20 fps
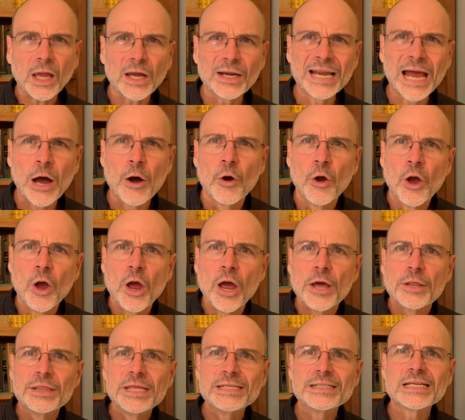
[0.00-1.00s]
Now,
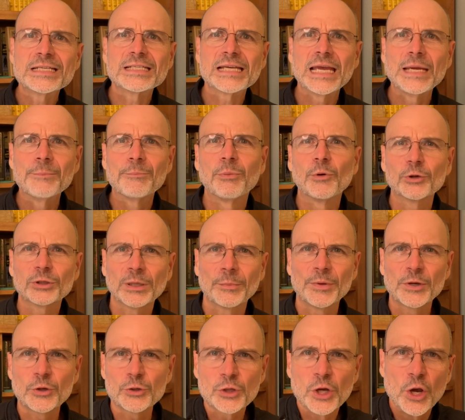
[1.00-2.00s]
this is important
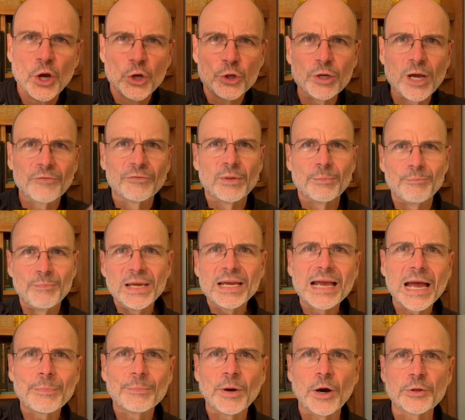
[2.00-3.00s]
because you have the big
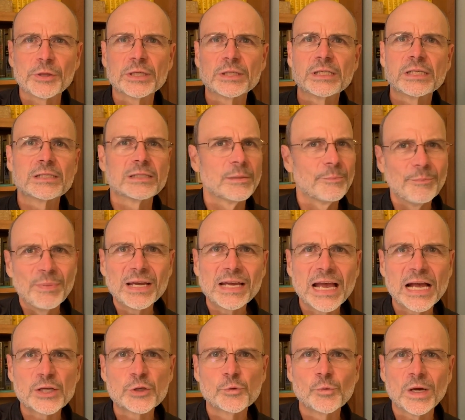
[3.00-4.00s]
hypothesis, the big
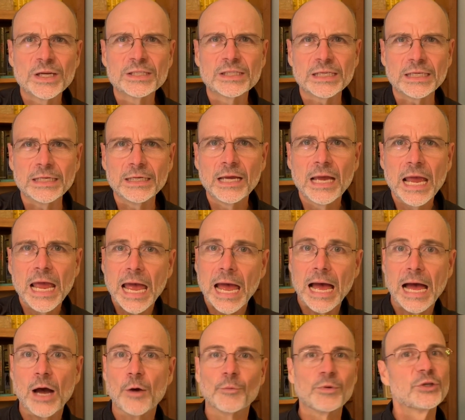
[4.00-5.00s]
XYZ,
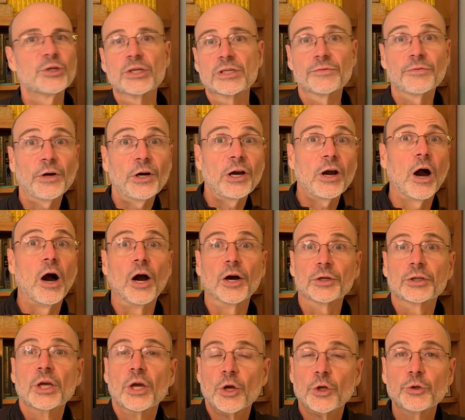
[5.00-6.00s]
which is very
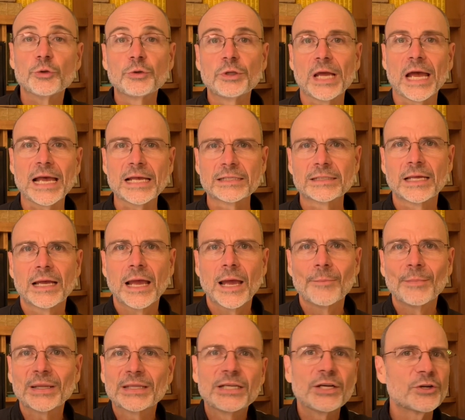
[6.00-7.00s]
hard to test.
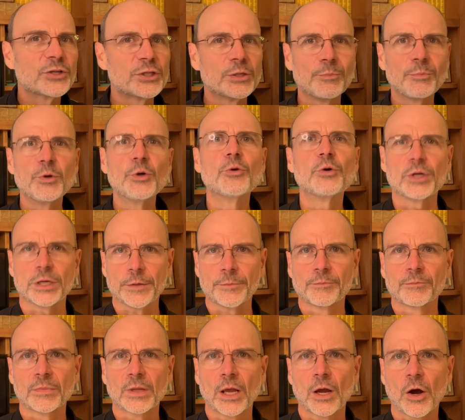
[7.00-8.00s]
But here's the
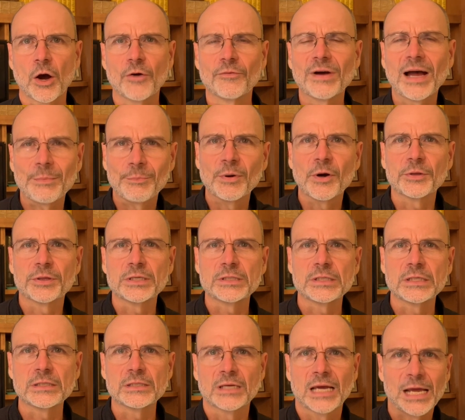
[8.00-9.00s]
beauty of
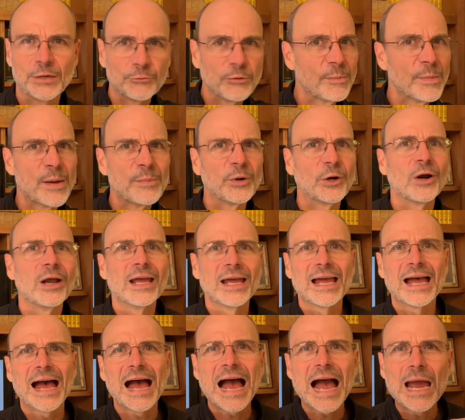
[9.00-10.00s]
hypothesis. And remember,
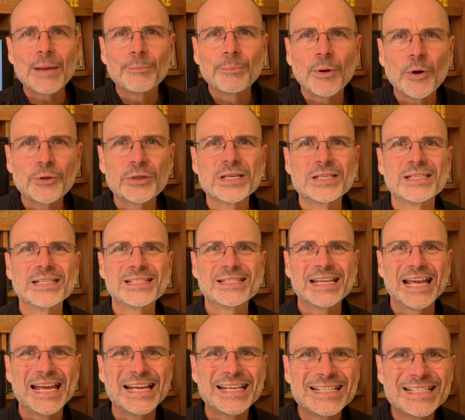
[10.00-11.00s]

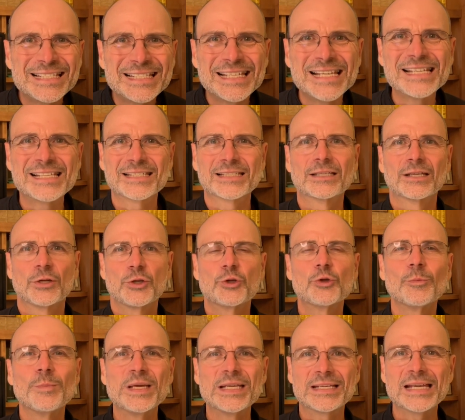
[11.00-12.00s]
hypotheses exist
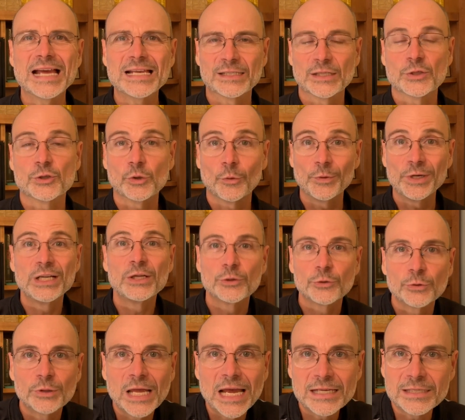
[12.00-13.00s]
to be tested. So we need
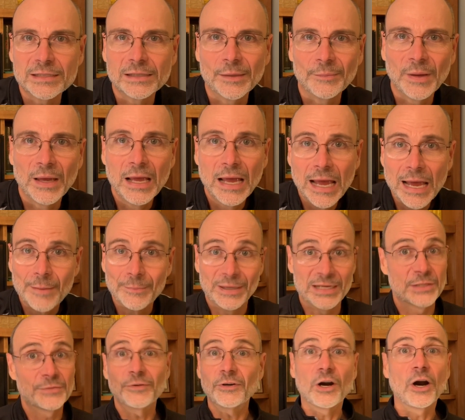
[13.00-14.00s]
to test them, but
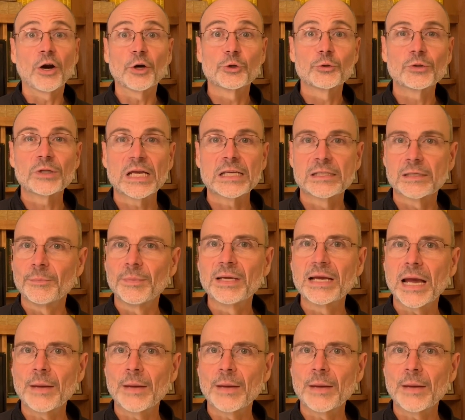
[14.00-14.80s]
it's very hard to test a big